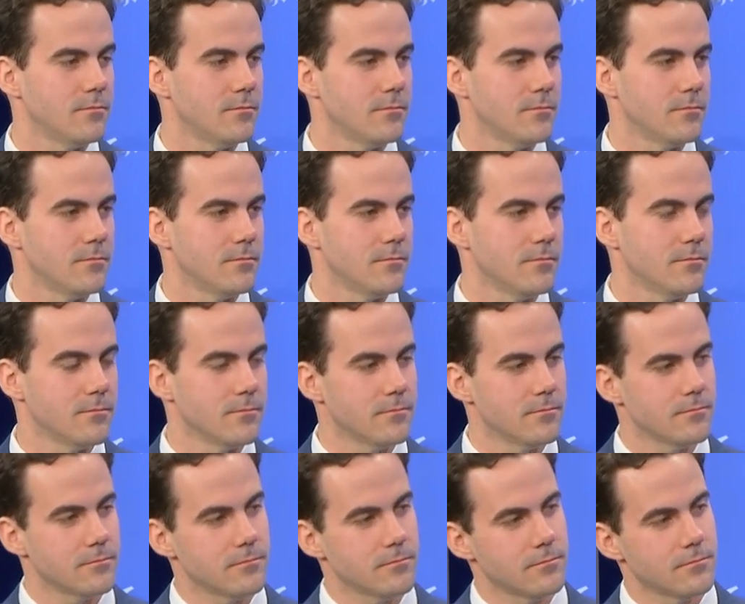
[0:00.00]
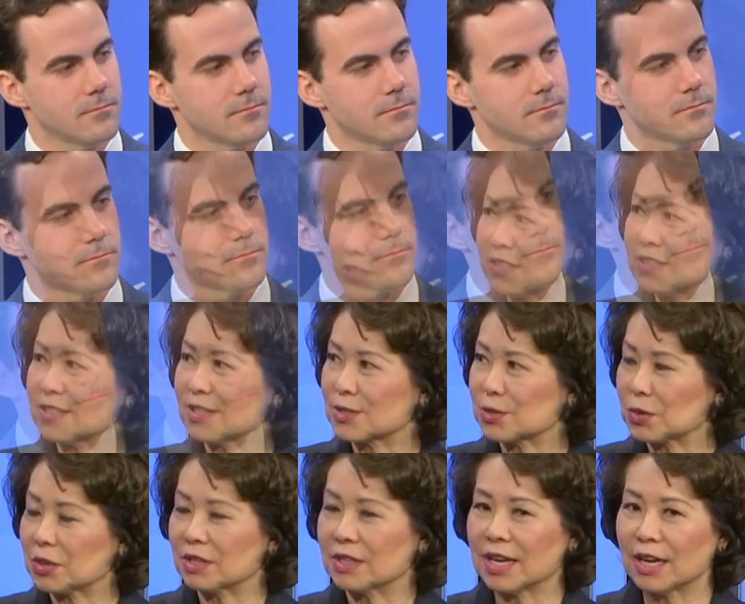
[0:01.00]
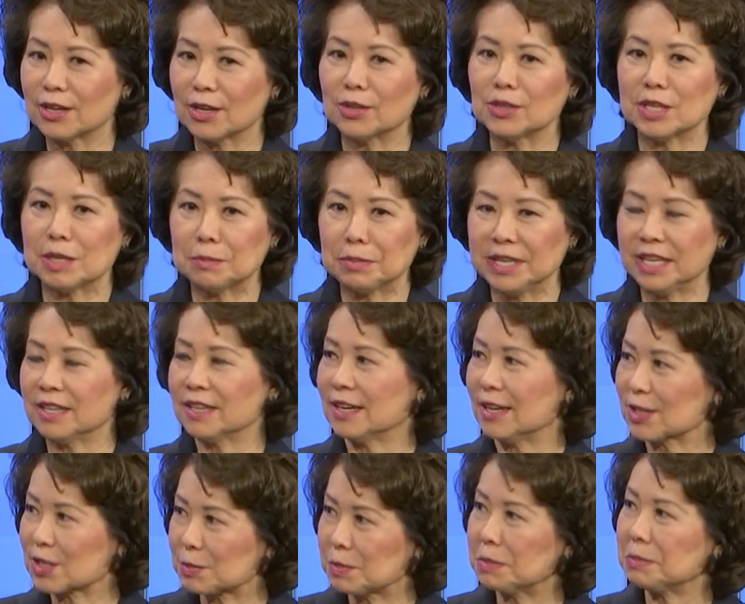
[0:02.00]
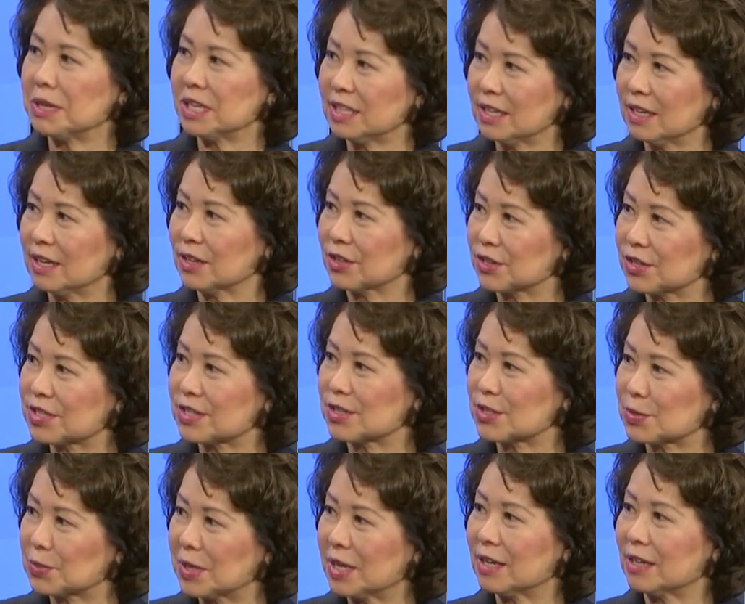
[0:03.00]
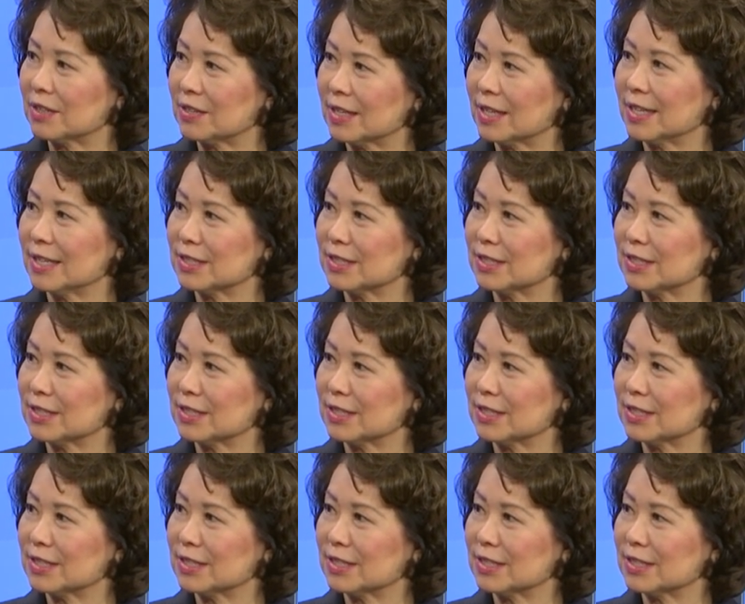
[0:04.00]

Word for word: We have actually had experiences with not only peacocks, but many others as well,